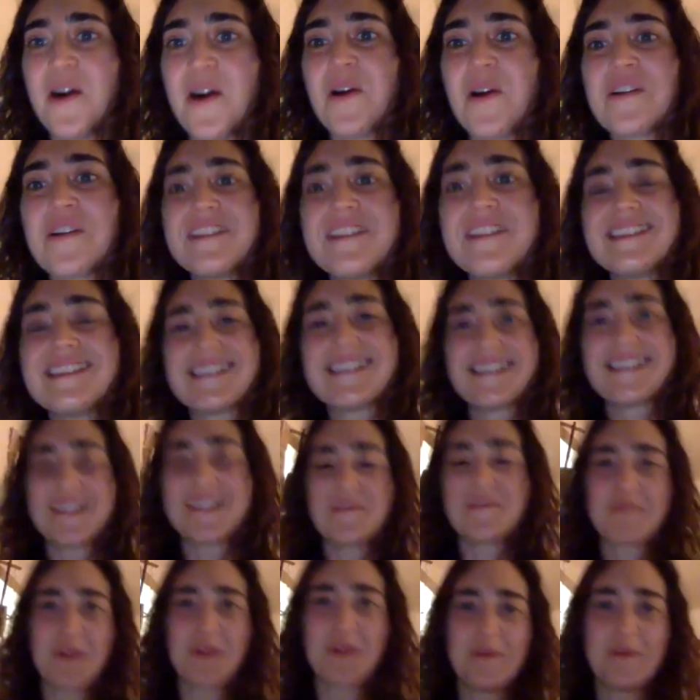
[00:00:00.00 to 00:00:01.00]
or is
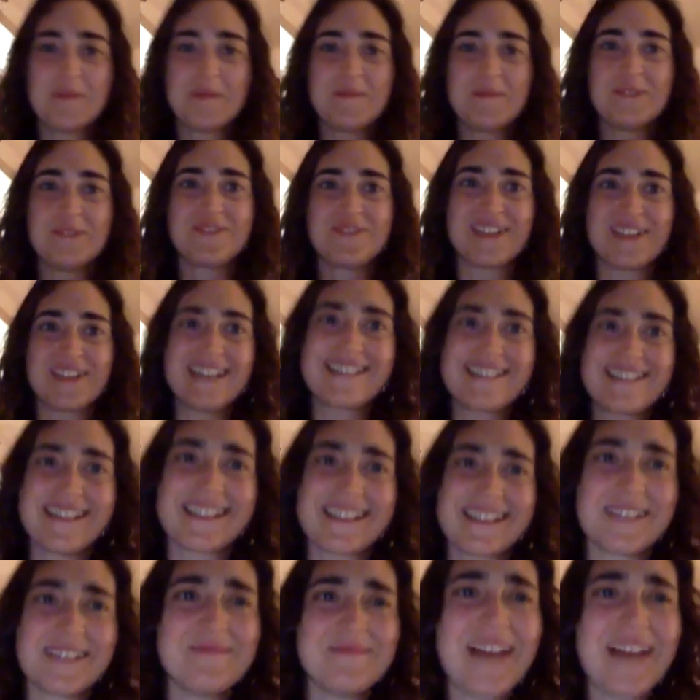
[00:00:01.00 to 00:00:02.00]
the problem of
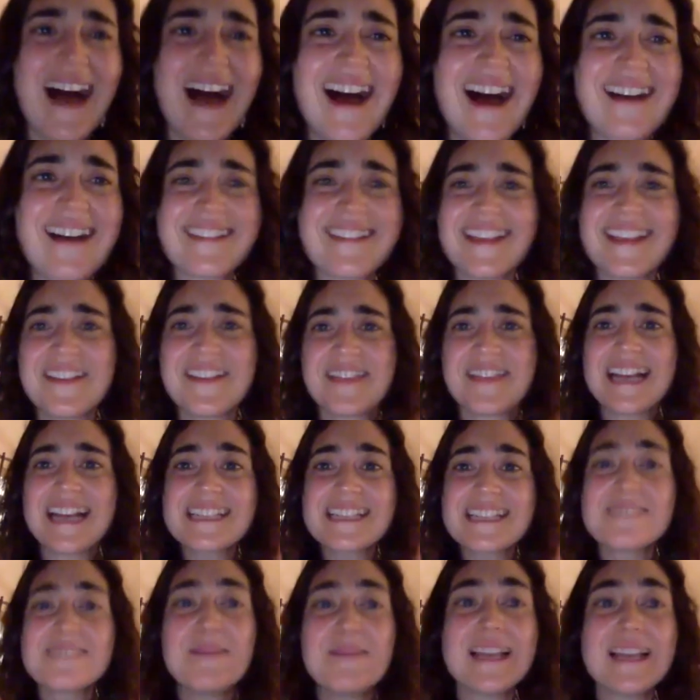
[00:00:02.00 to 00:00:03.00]
racism? Ah, I think
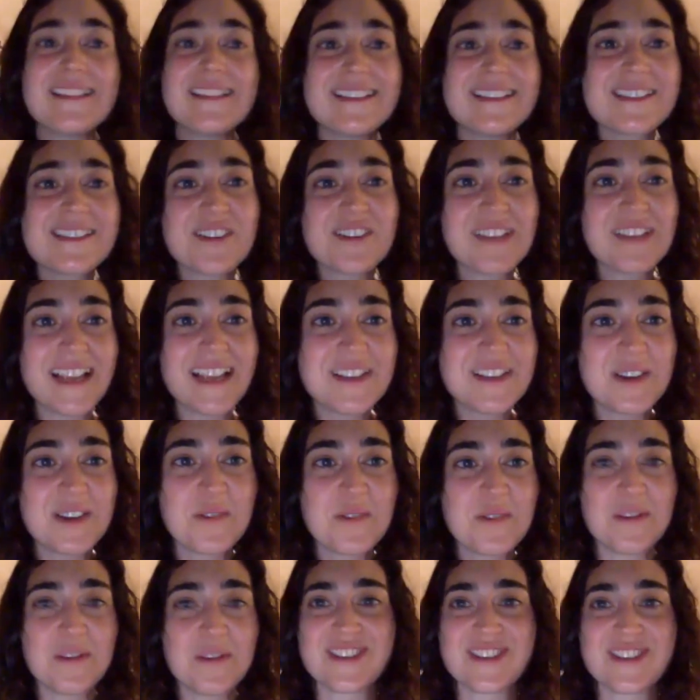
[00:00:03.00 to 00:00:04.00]
that's my
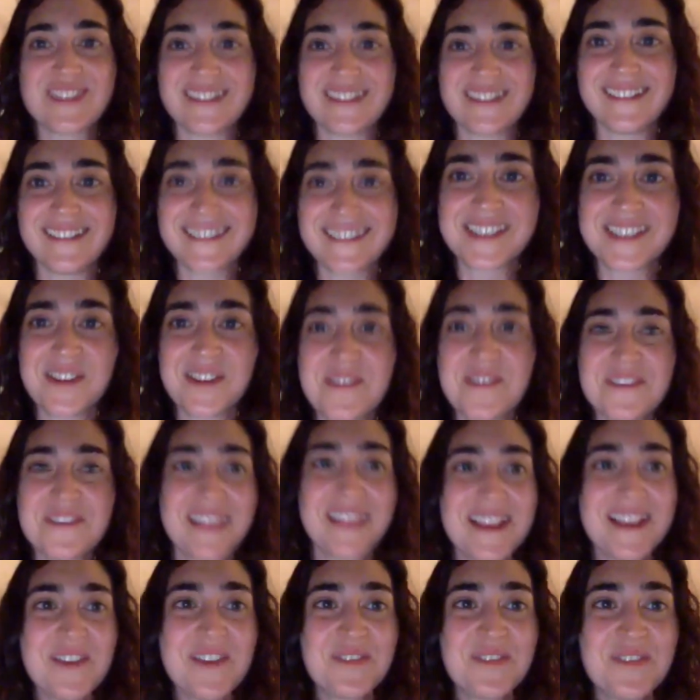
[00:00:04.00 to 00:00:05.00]
dissertation question. So
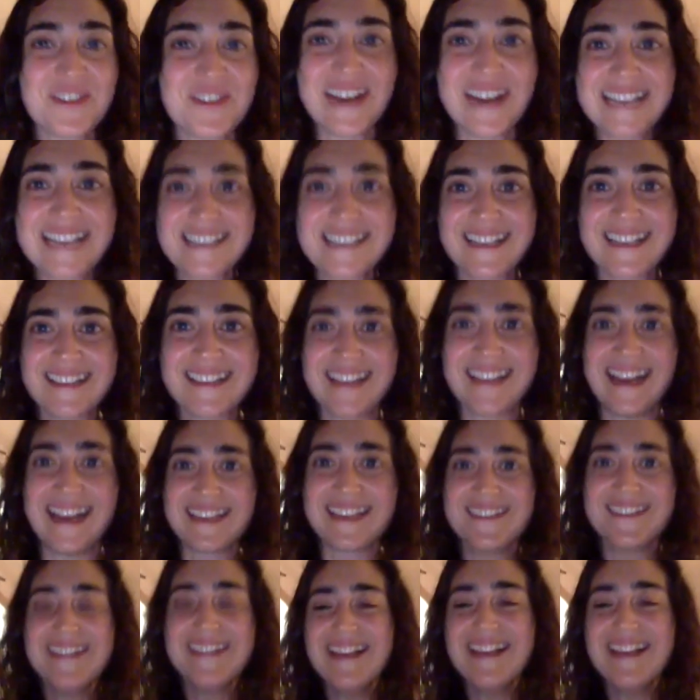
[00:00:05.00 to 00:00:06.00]
thank you for asking
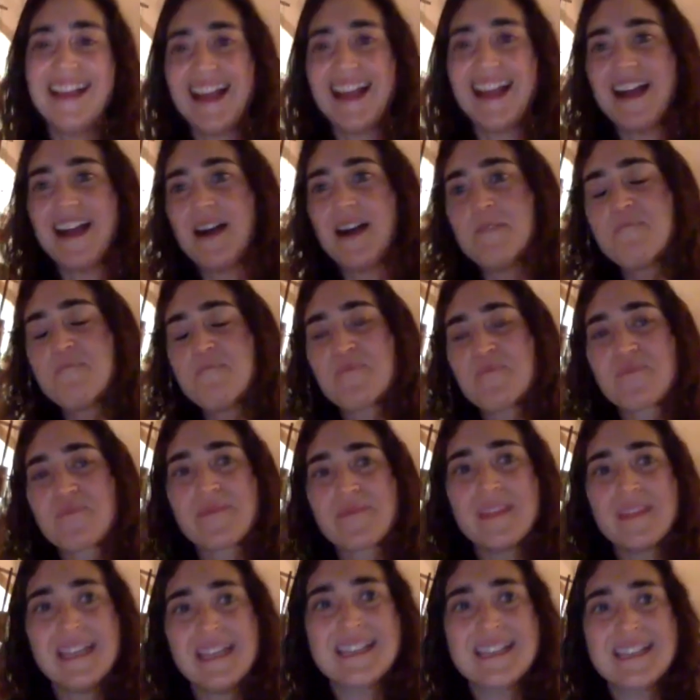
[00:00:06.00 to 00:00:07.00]
that. Um,
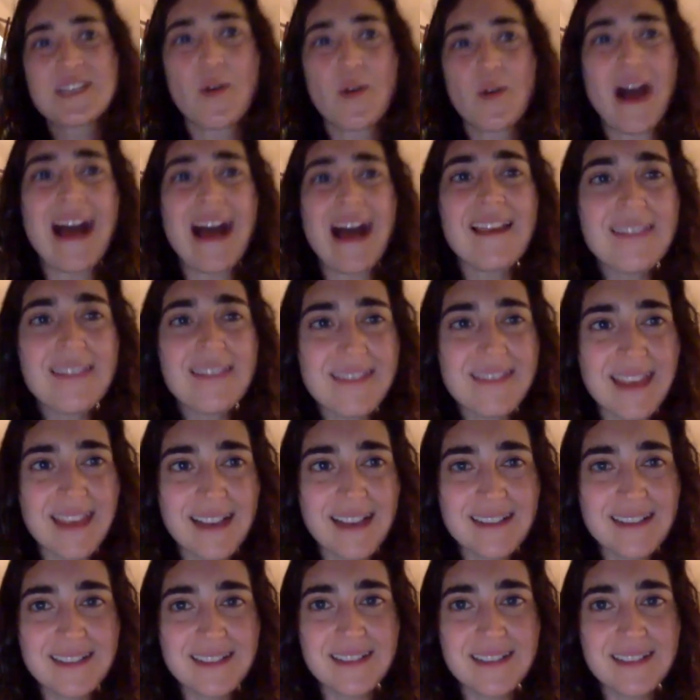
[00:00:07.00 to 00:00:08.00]
so I
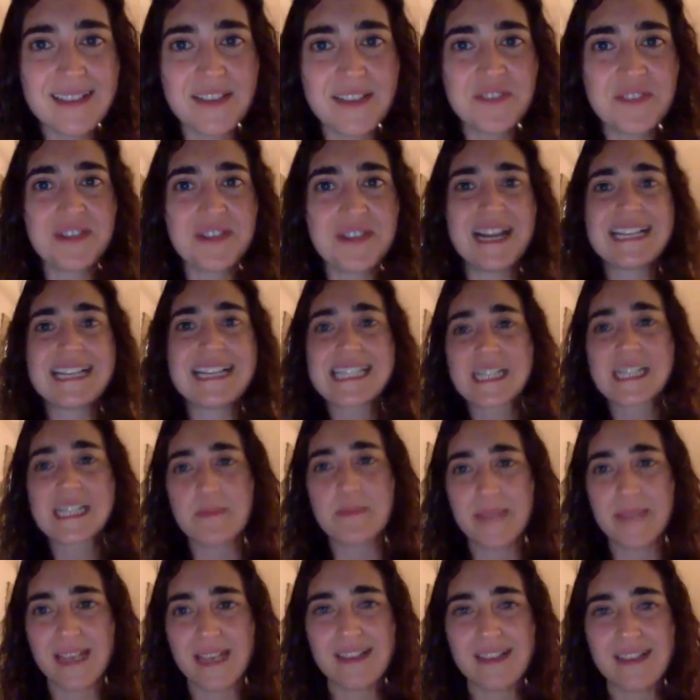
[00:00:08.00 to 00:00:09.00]
think if you ask
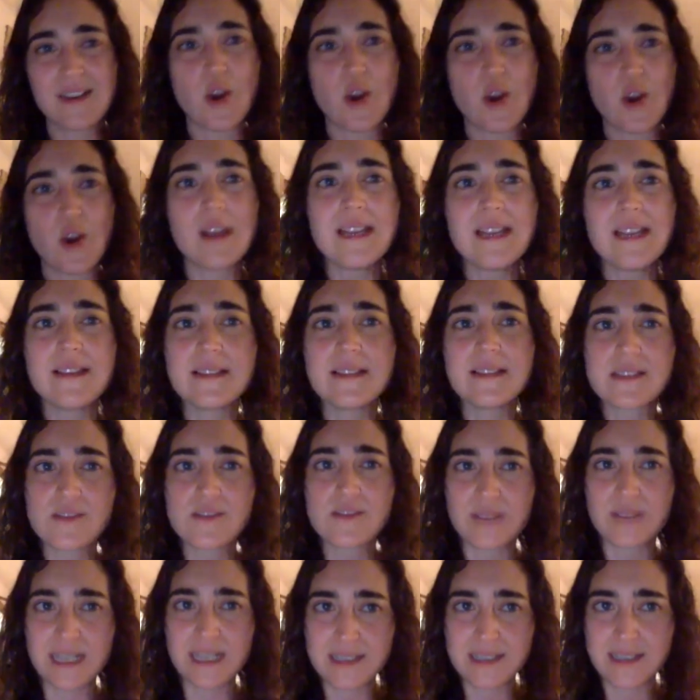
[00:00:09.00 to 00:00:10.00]
me, calling
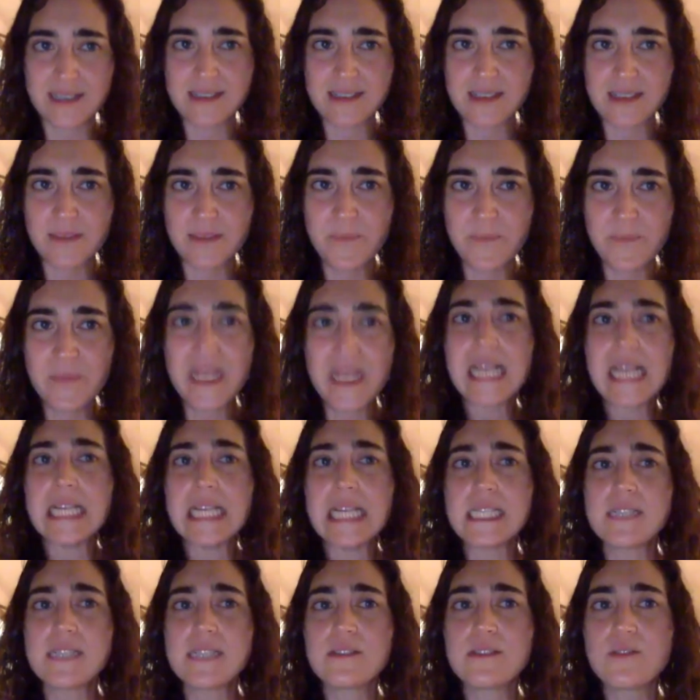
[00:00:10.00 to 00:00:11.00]
this racism
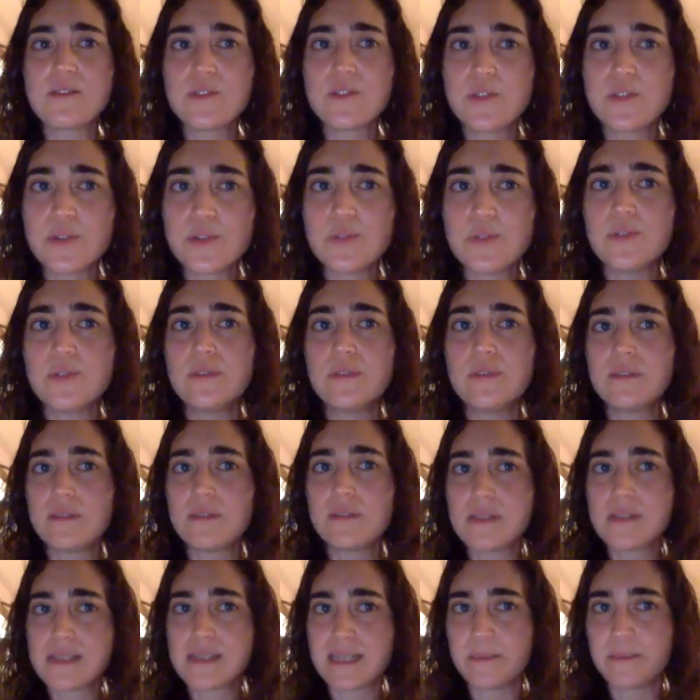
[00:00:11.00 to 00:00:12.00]
is too
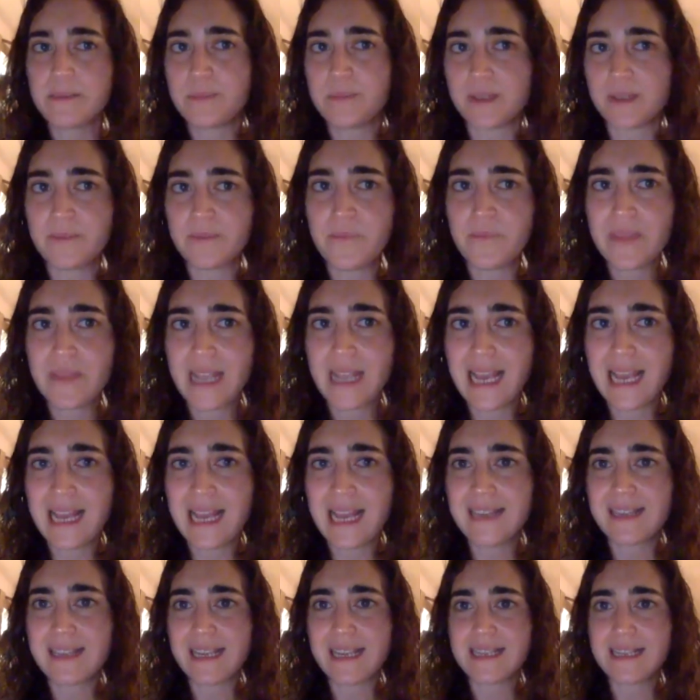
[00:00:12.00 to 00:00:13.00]
simple
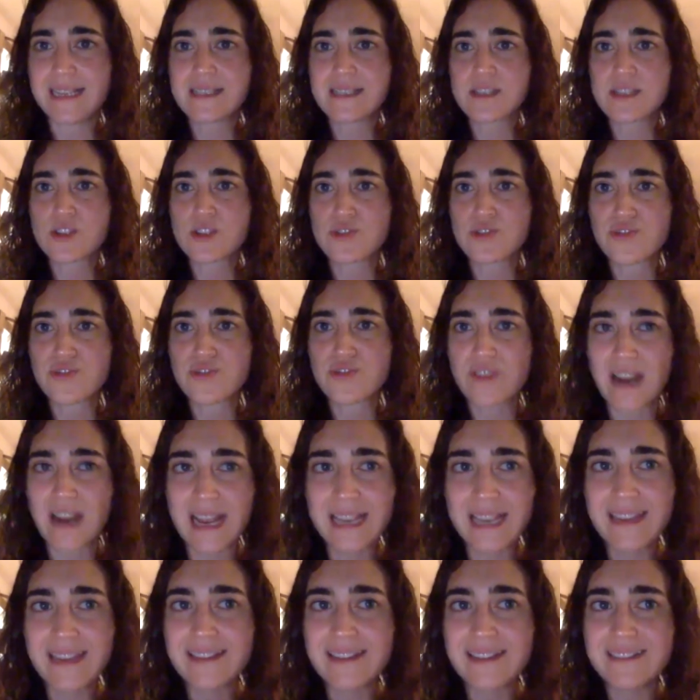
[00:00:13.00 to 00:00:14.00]
and it's
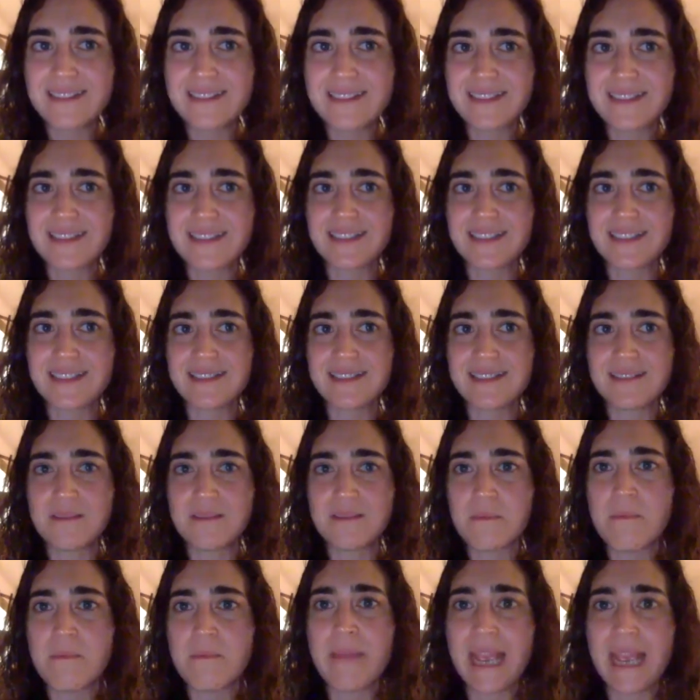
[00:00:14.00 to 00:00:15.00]
trying to
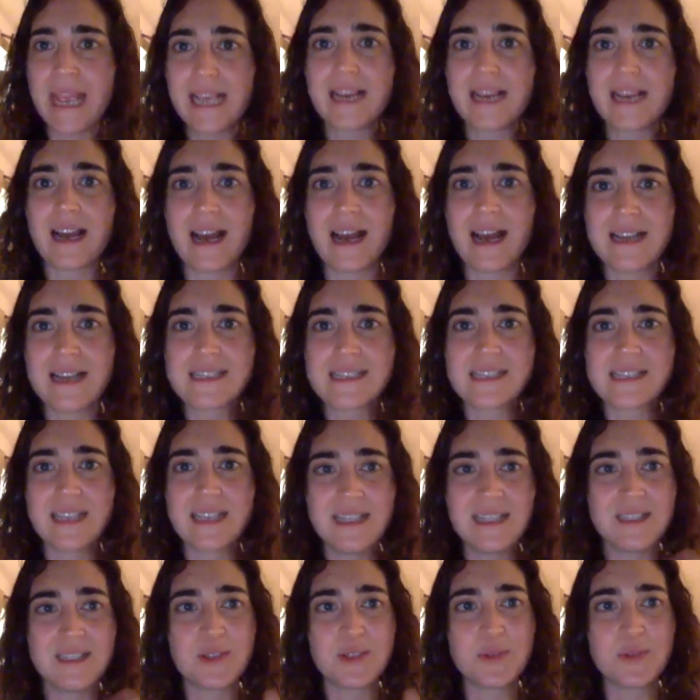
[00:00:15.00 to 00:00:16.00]
make us
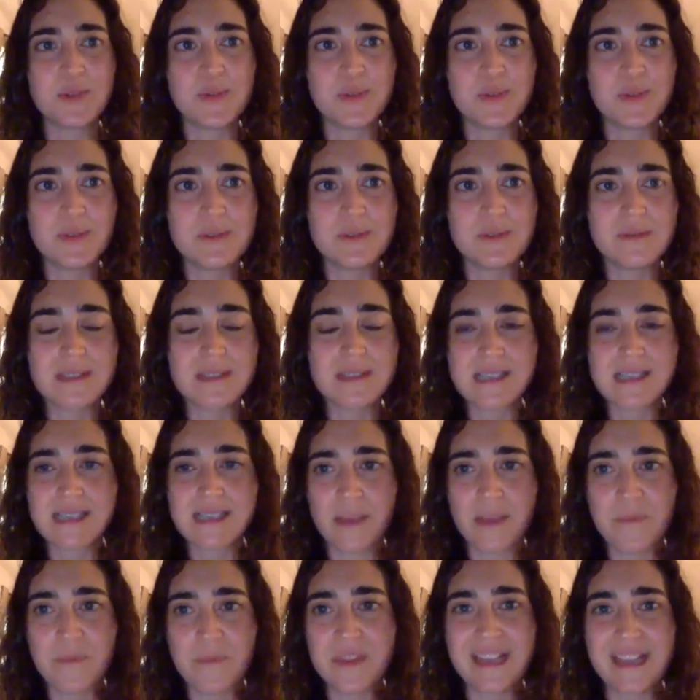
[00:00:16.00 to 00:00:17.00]
into
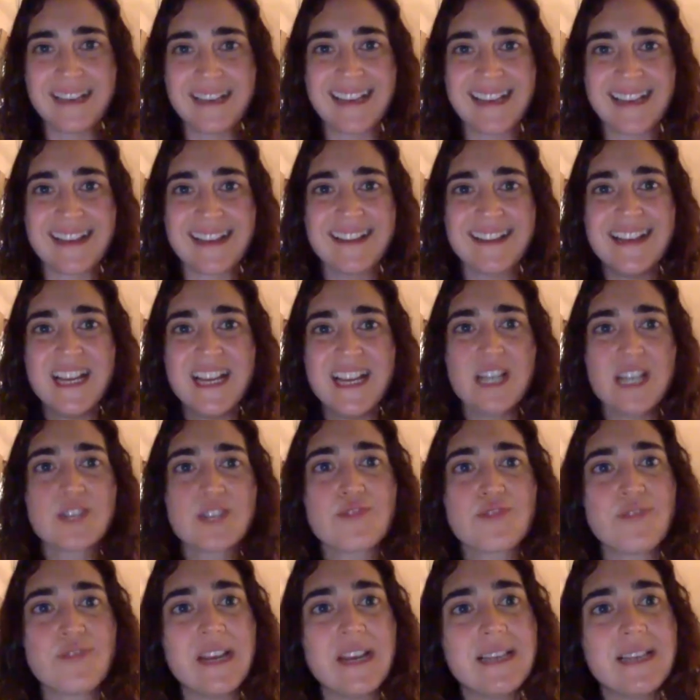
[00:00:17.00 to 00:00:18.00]
something like
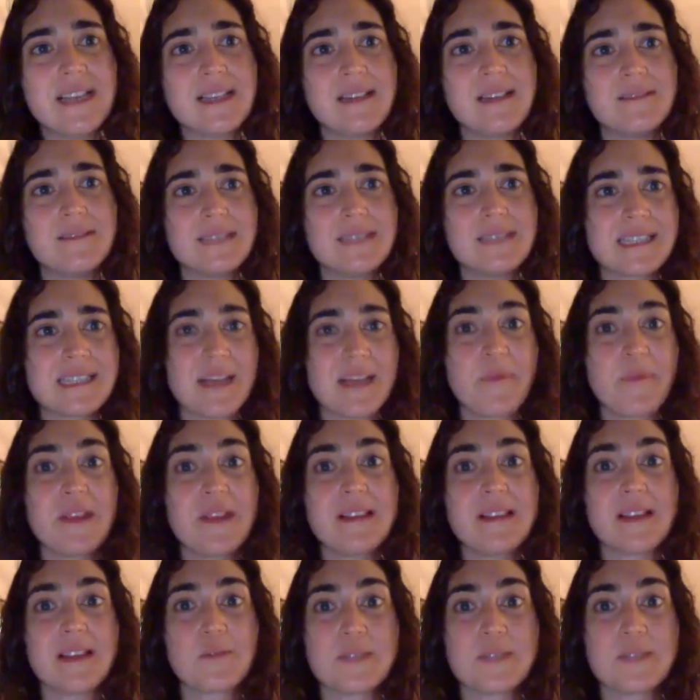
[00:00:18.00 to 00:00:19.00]
treat a,
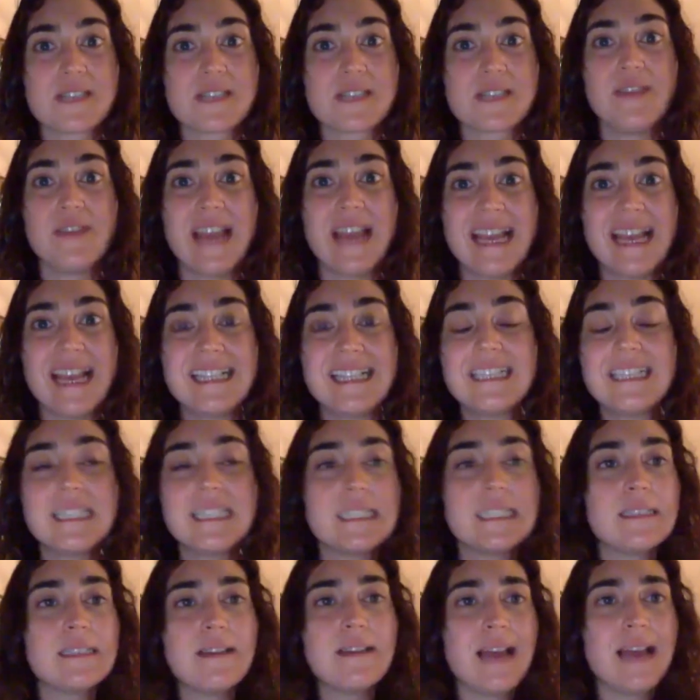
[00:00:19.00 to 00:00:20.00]
something that was created
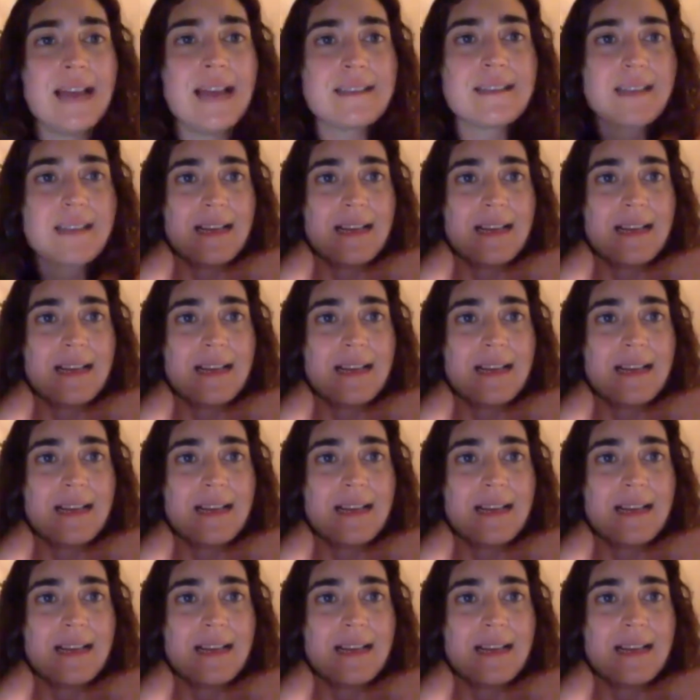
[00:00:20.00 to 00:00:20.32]
in, as